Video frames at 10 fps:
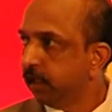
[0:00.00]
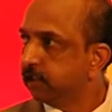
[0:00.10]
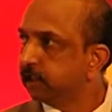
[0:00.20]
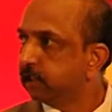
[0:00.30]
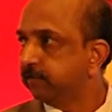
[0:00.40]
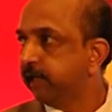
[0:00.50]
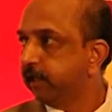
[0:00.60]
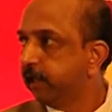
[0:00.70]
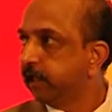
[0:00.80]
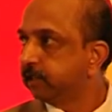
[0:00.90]
The results were
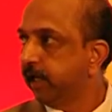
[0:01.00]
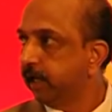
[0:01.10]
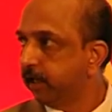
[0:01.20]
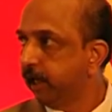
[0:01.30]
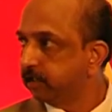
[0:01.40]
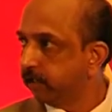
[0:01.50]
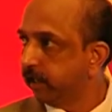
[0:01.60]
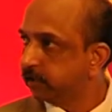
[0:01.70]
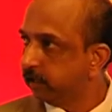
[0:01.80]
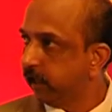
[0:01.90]
really staggering. As you
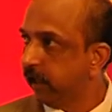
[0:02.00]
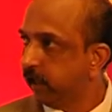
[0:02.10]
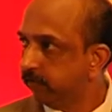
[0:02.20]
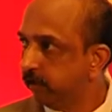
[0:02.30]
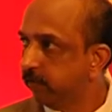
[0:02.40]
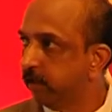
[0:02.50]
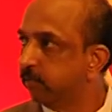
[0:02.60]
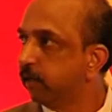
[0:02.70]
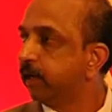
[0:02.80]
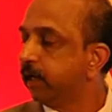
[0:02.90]
can see, when we
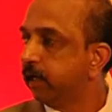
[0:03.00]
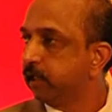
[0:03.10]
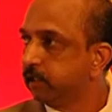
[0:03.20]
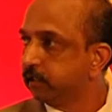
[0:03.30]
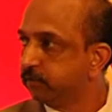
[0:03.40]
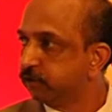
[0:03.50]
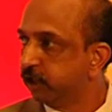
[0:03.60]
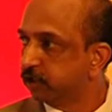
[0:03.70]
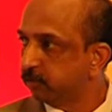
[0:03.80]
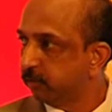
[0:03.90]
implemented this
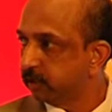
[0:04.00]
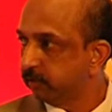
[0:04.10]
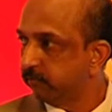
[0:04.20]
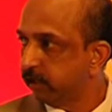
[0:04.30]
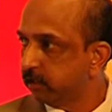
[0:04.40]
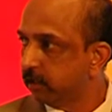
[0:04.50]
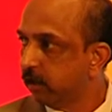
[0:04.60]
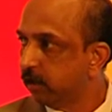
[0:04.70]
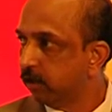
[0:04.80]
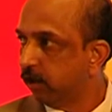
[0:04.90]
visual SOP somewhere in
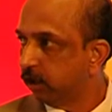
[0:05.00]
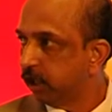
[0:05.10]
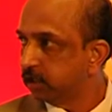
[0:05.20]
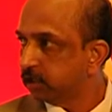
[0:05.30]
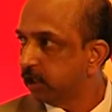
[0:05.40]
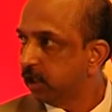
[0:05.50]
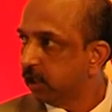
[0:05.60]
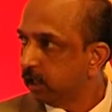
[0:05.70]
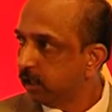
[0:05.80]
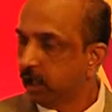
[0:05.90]
August,
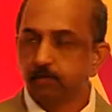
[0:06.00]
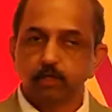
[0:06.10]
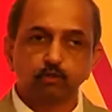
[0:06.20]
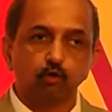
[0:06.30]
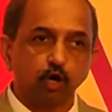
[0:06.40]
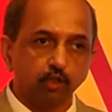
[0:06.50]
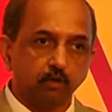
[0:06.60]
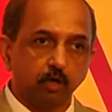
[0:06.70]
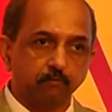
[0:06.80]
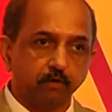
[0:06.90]
our
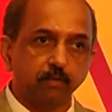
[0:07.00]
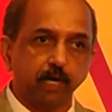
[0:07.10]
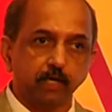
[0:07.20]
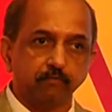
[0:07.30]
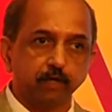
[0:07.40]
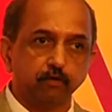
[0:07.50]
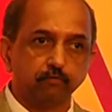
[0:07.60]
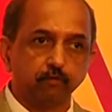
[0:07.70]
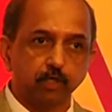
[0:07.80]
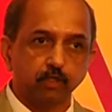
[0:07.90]
scores dropped from 95
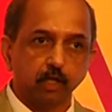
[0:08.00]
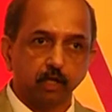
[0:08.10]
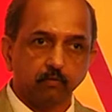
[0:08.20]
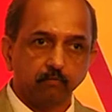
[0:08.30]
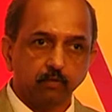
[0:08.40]
to 43.